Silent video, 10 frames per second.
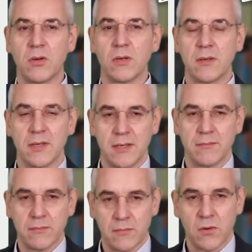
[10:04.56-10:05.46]
more,
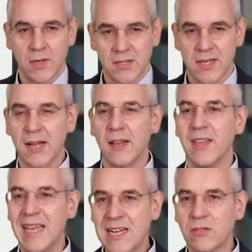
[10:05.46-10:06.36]
more exactly
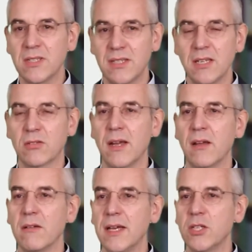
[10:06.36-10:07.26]
the interesting
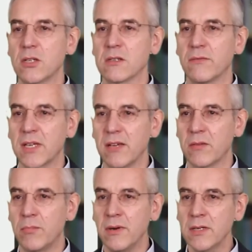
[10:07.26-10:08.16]
triangulations of a
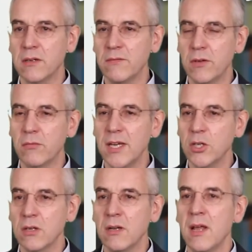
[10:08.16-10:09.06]
given point
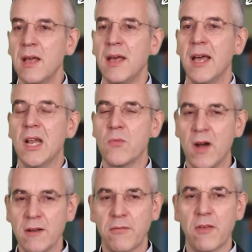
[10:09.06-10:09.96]
configuration. And
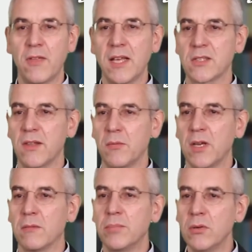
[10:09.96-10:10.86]
one of the things that we
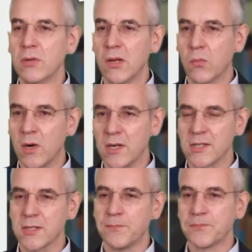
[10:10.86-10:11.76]
computed
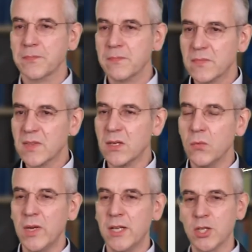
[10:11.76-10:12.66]
was
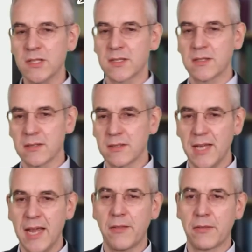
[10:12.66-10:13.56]
we just
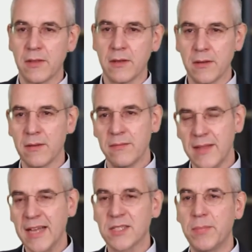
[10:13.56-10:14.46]
take the
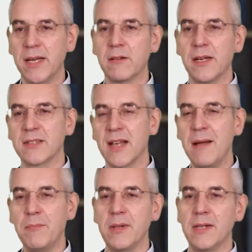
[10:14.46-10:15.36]
next bigger
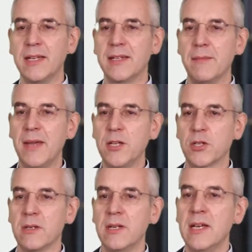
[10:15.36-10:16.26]
example in
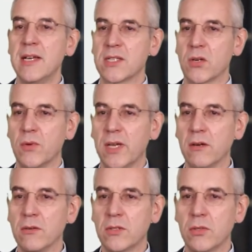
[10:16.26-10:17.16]
dimension. So we
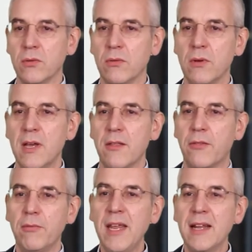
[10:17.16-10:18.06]
go to
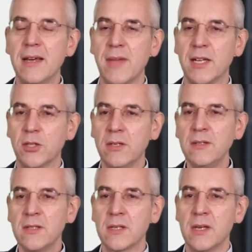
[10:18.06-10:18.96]
three
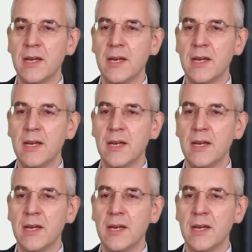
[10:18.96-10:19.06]
dimensions